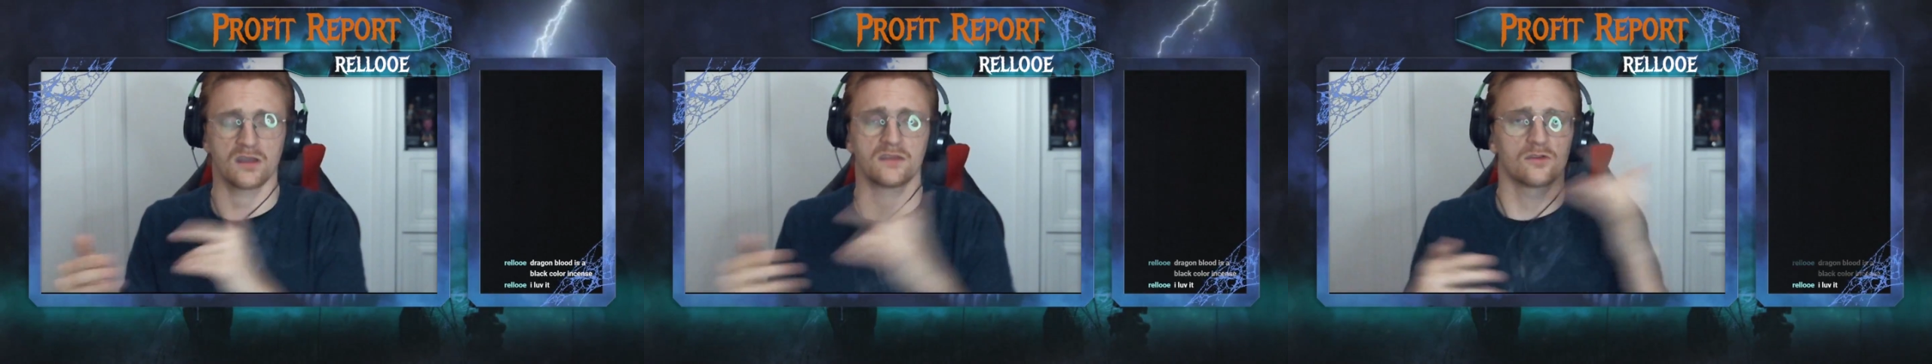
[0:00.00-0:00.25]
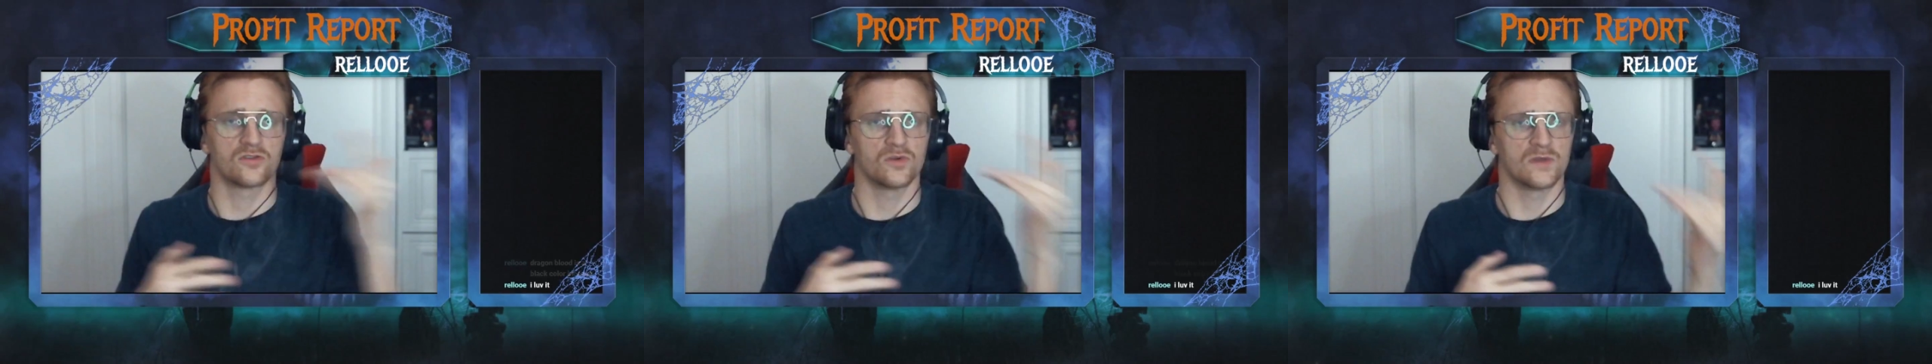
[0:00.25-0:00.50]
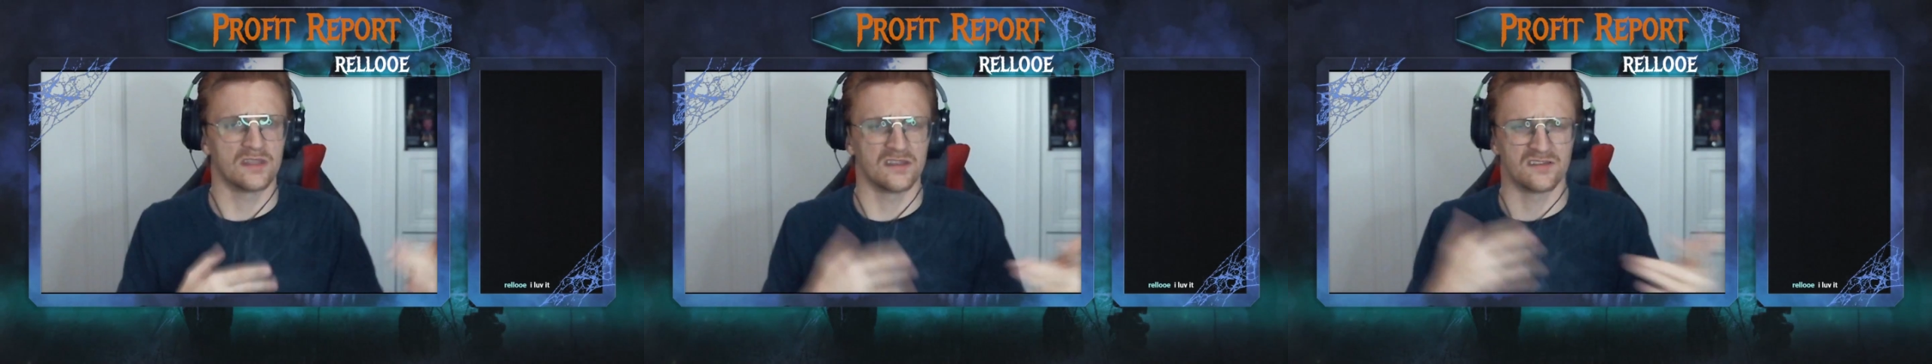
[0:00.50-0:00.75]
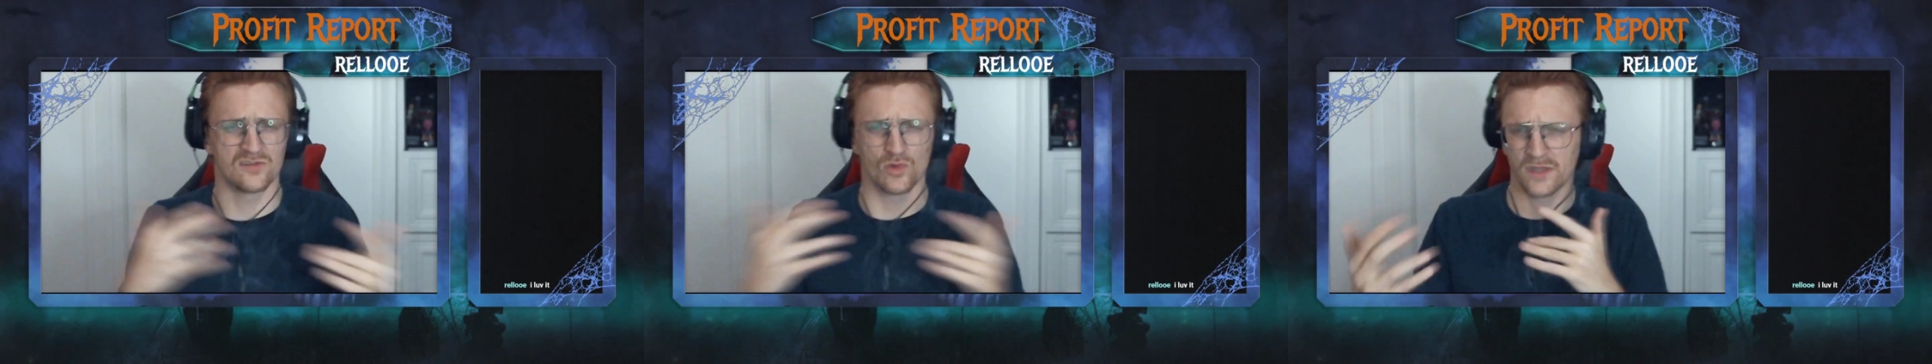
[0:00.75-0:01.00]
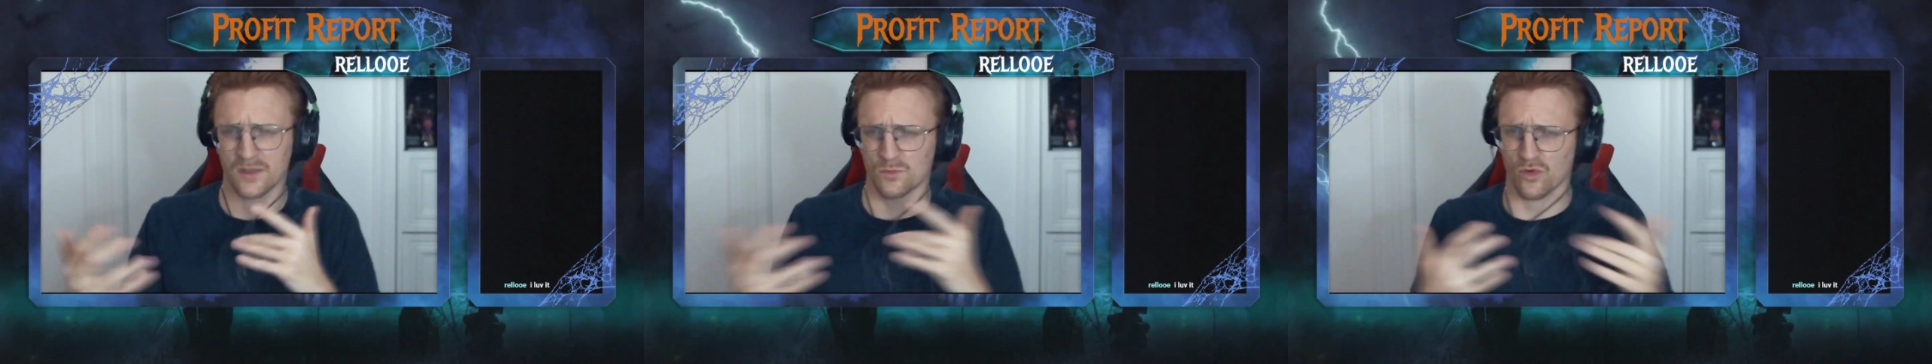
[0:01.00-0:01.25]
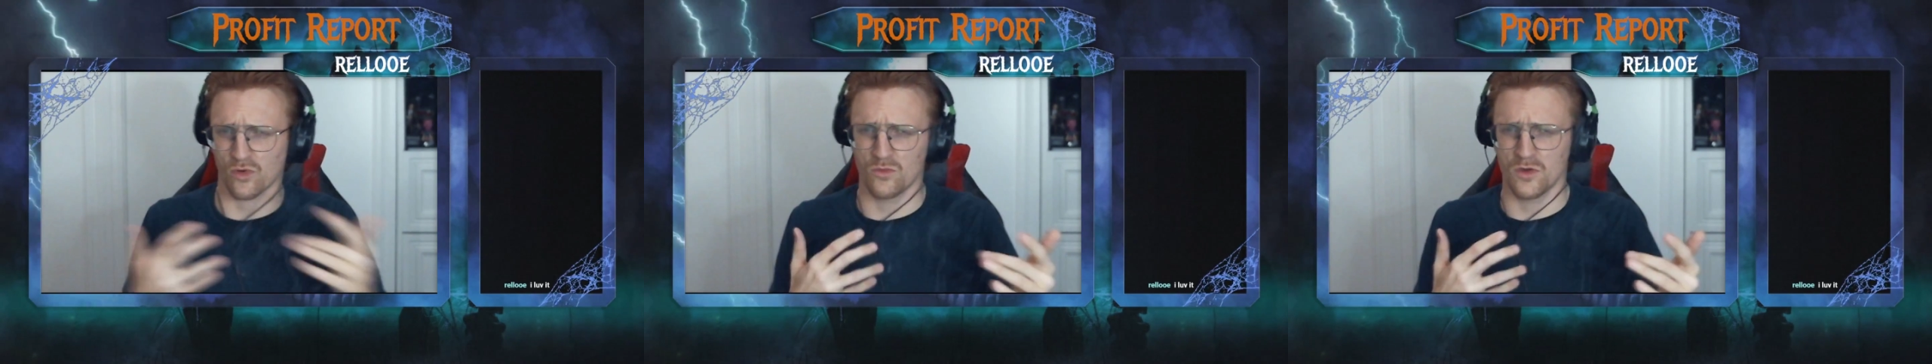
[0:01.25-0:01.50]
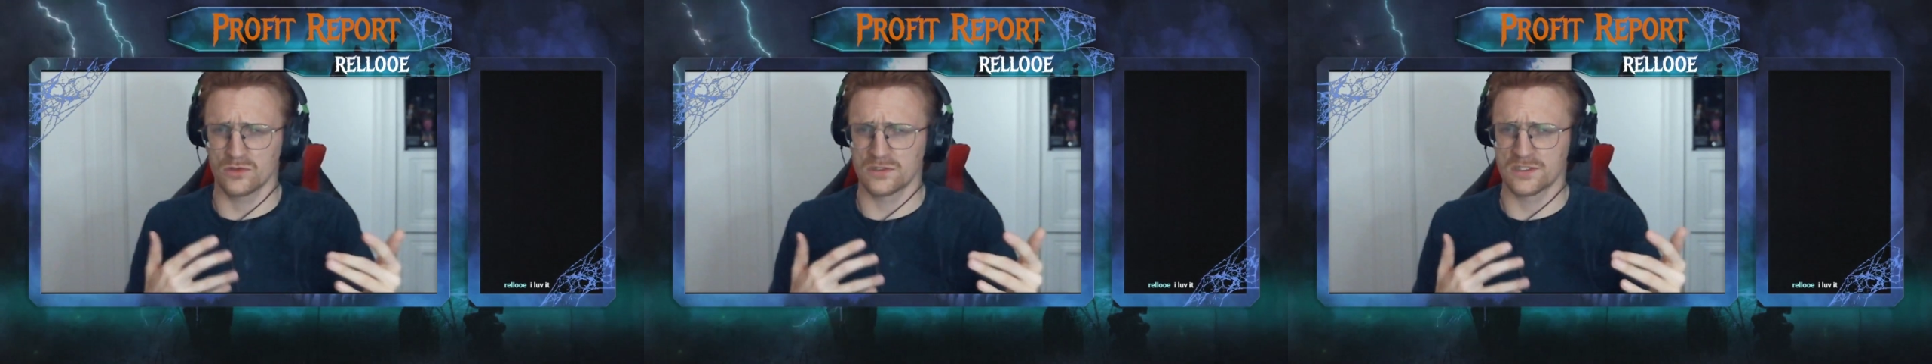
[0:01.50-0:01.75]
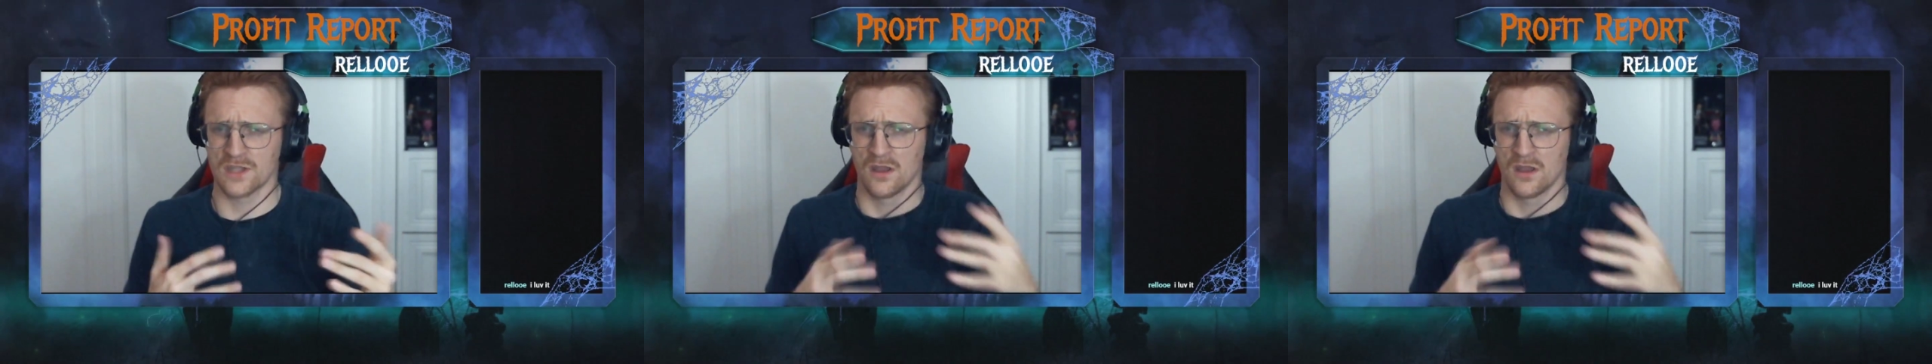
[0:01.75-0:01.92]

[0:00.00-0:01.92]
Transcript: They're doing these dueling promos